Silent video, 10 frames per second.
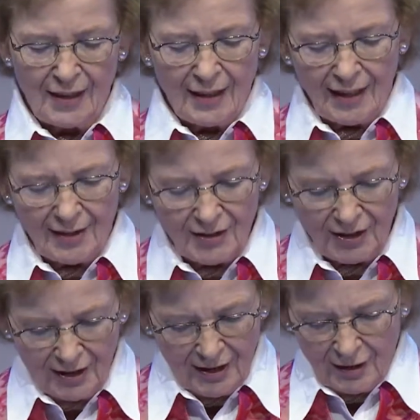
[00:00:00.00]
and
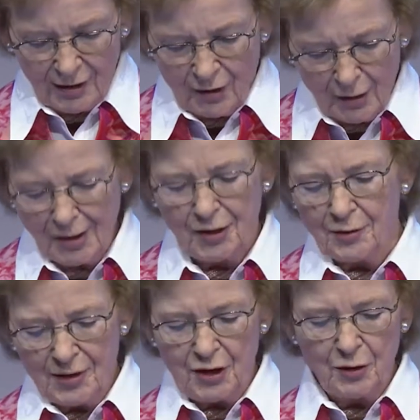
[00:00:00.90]
also
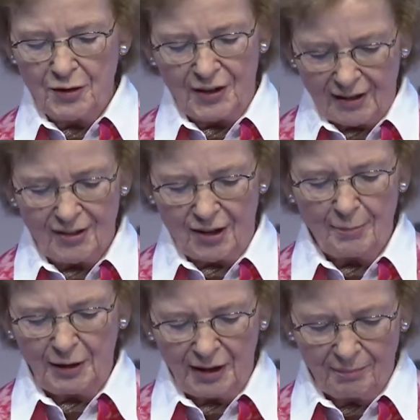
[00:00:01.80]
reduce the
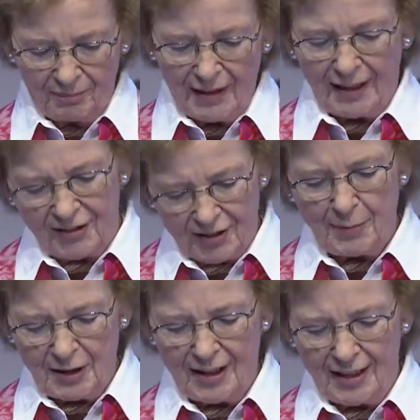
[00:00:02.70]
consumption and
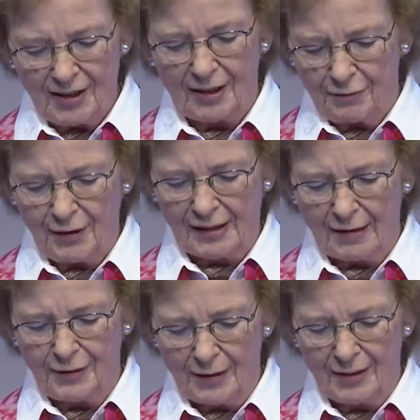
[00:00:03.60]
subsidizing of fossil
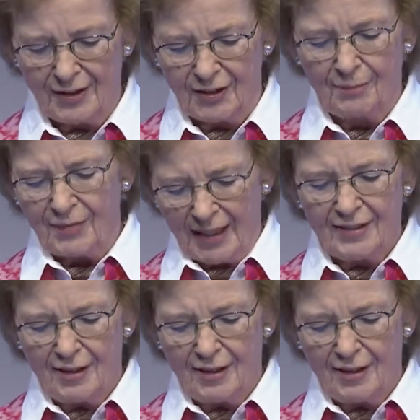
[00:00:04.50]
fuels and